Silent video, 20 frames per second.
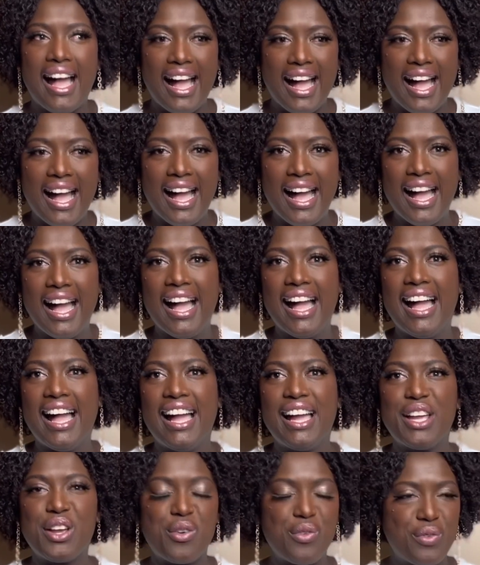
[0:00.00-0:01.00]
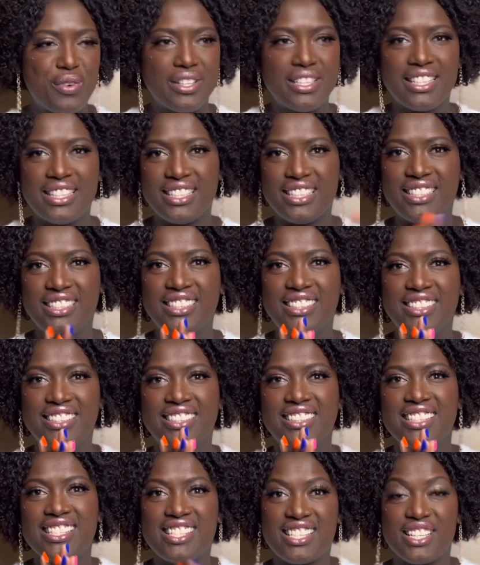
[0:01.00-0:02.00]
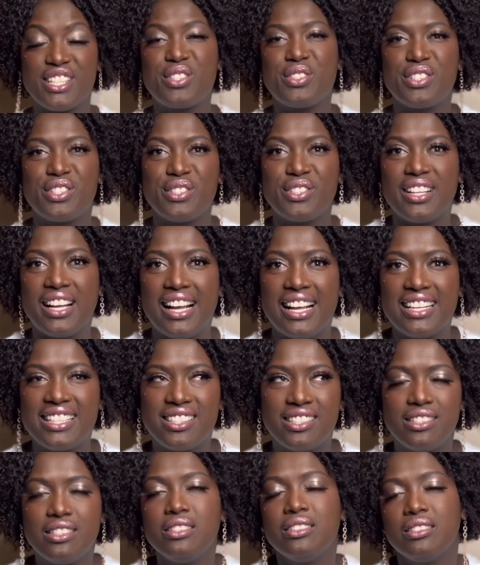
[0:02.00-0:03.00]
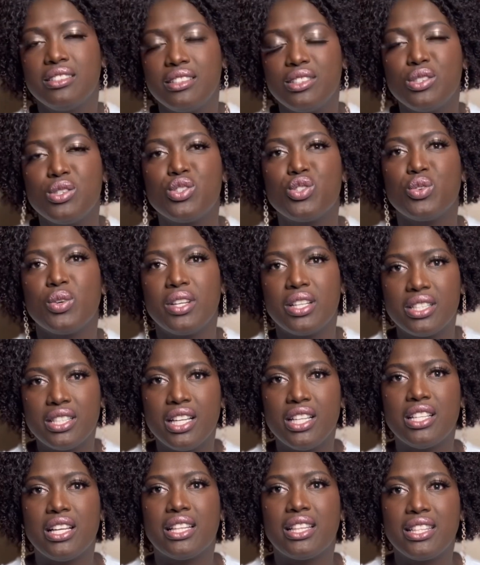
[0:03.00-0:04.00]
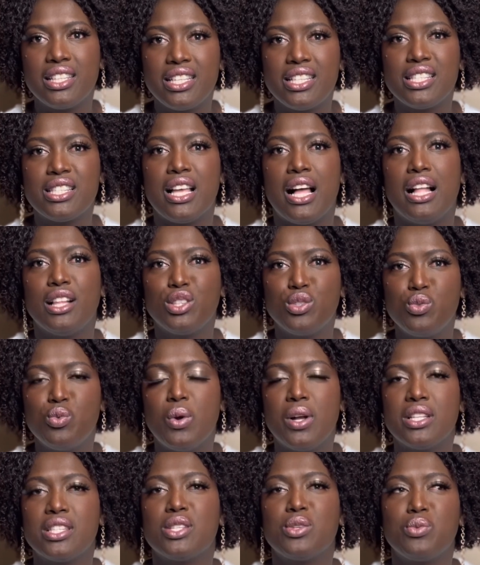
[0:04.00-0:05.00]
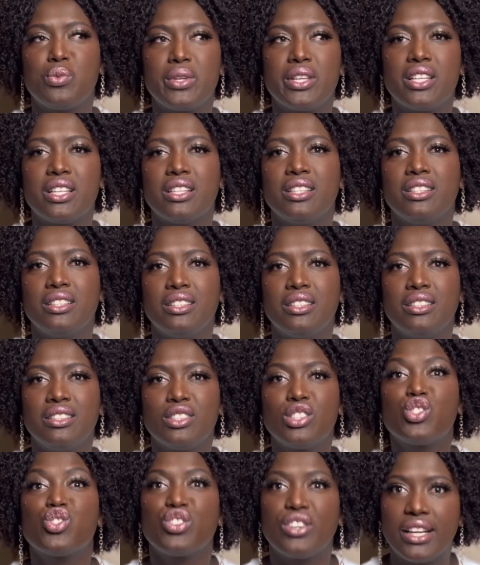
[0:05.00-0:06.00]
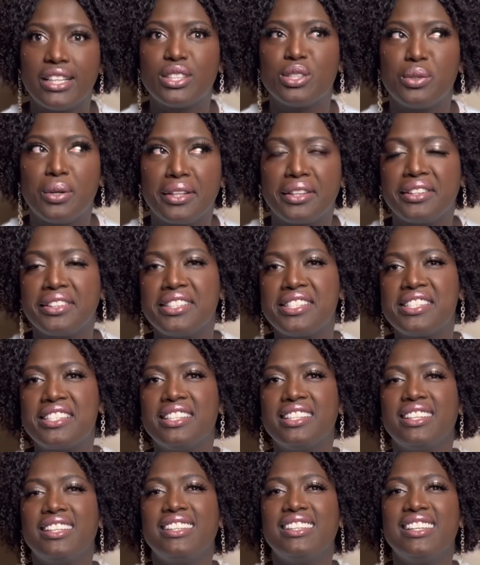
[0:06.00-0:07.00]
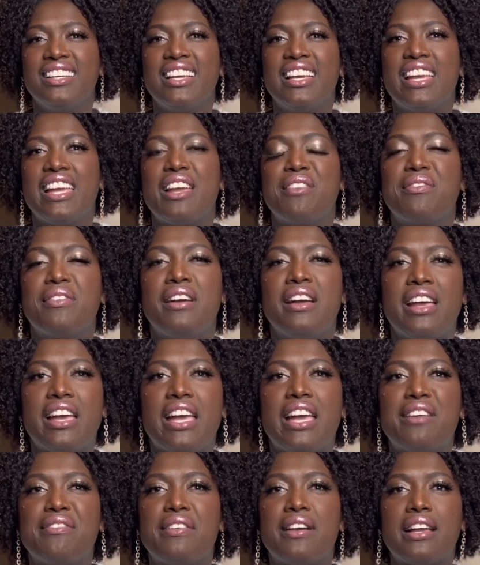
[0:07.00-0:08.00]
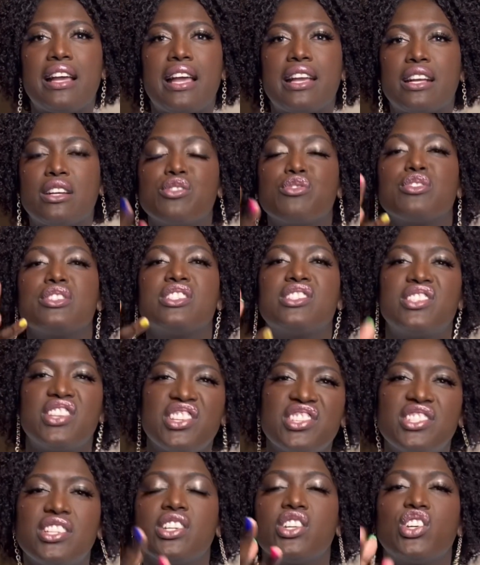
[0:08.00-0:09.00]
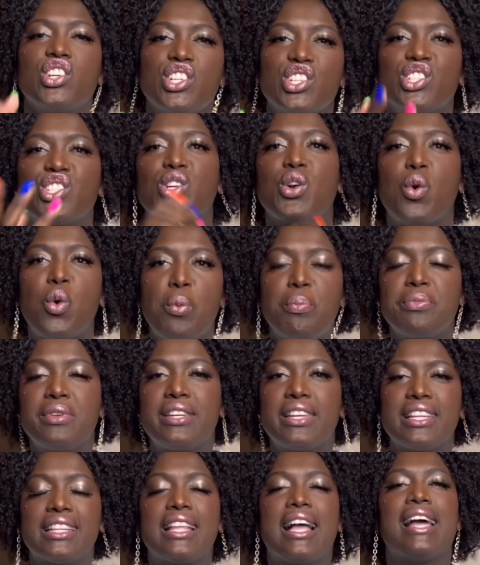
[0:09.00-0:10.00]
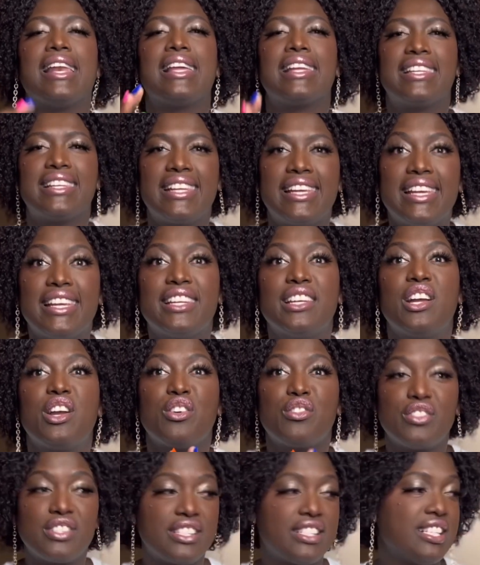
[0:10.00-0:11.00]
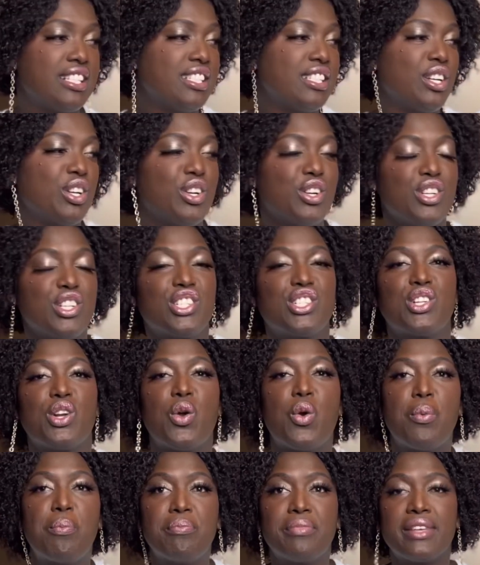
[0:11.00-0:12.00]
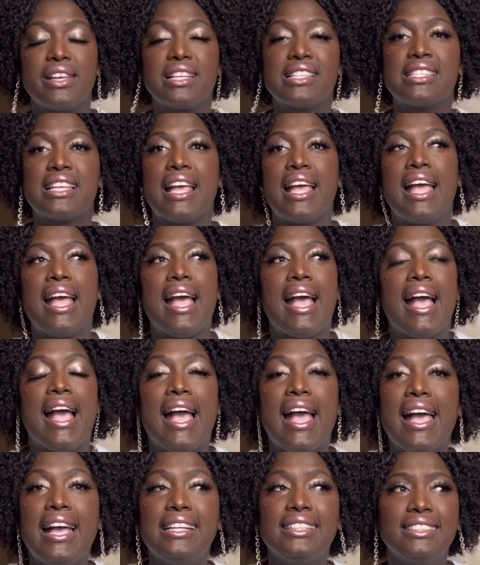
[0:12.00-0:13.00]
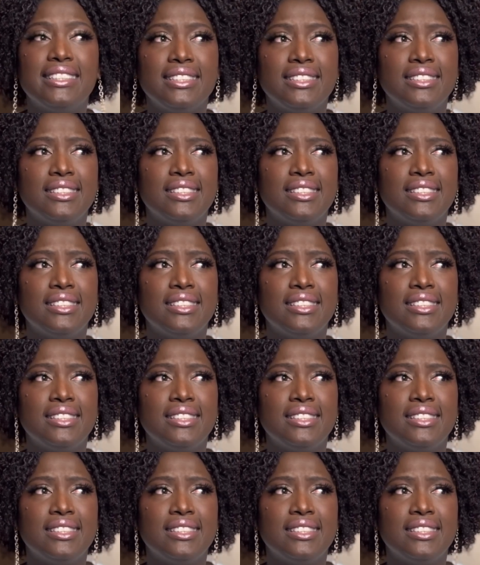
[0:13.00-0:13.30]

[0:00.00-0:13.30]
I wanted to share it with you guys. You know the usual. I'll tell you, at least I'll do once a week. Try to, at least. if I can resist the urge to opening it, and I did resist the urge to open this, and